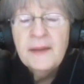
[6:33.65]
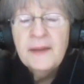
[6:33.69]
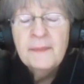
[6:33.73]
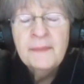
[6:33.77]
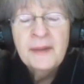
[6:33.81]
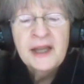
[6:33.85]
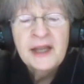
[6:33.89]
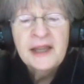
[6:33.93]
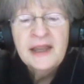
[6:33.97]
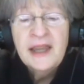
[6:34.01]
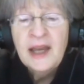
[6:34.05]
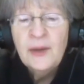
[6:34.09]

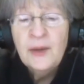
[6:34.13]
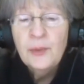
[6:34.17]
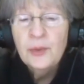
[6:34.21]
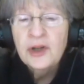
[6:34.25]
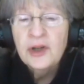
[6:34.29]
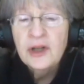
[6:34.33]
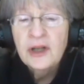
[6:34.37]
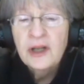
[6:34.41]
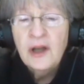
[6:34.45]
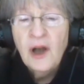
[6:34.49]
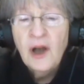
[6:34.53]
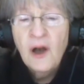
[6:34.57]
But they
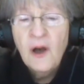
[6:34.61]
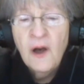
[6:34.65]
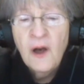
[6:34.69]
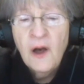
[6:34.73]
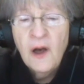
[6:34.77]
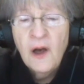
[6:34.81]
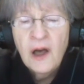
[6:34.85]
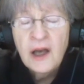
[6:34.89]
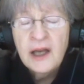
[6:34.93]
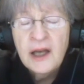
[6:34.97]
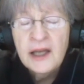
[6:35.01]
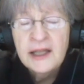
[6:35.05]
were
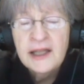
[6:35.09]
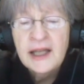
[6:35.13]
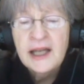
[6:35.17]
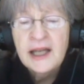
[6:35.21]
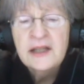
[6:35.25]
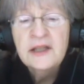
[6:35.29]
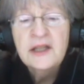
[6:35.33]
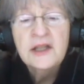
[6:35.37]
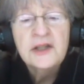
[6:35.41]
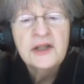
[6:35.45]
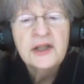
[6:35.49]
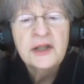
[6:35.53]

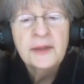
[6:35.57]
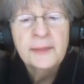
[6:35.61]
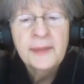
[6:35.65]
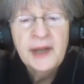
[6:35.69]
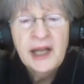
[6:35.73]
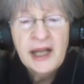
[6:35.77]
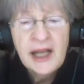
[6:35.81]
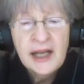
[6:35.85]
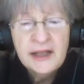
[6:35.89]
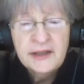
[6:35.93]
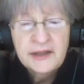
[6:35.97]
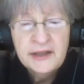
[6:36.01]
connected to
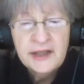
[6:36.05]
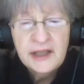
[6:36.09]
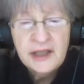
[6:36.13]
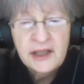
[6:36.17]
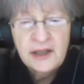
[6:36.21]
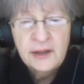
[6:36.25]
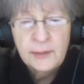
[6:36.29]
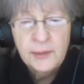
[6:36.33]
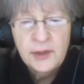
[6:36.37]
monastic